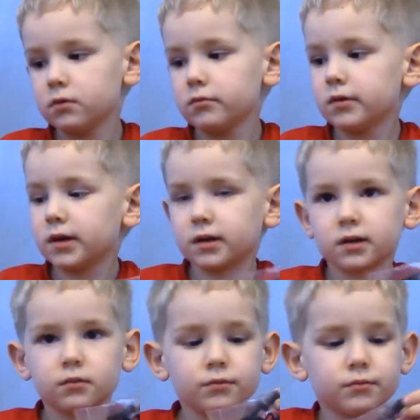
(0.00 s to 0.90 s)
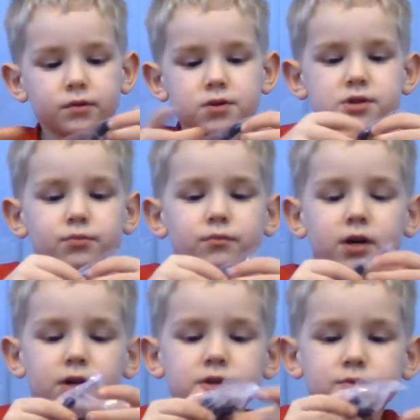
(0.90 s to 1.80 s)
What, what is it?
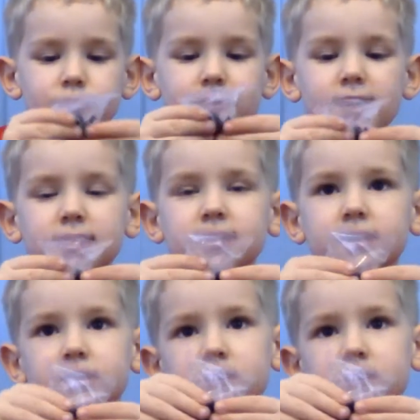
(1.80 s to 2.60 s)
What is it rated?